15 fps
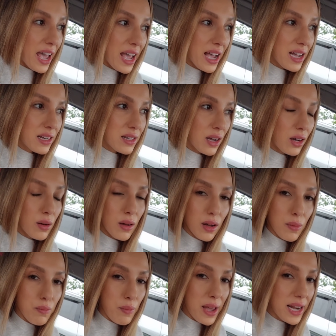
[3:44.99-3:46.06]
And
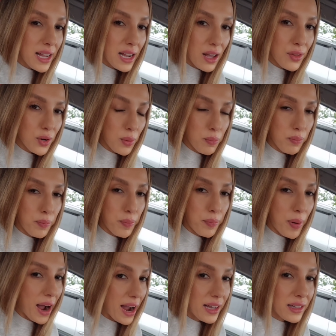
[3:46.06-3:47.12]
many other
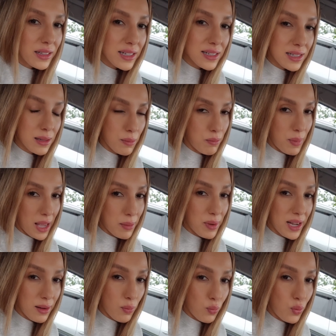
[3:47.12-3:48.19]
pilots
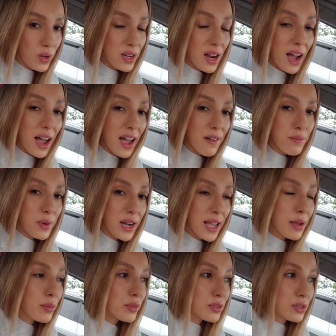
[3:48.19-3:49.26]
maybe would not have been
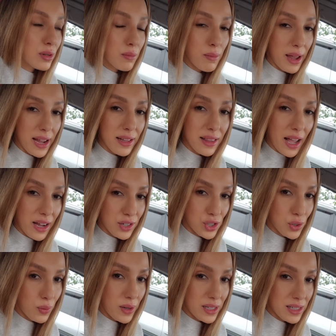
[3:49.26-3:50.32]
able to make that
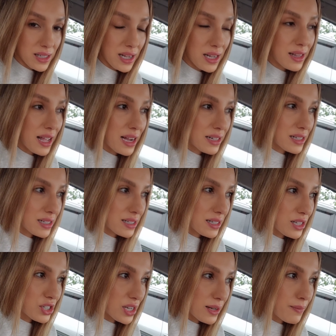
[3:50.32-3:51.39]
choice and that
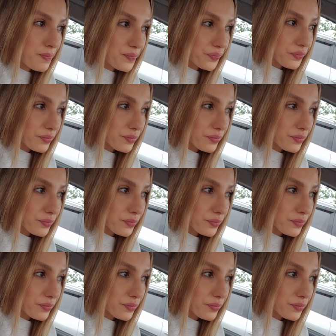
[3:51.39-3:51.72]
decision.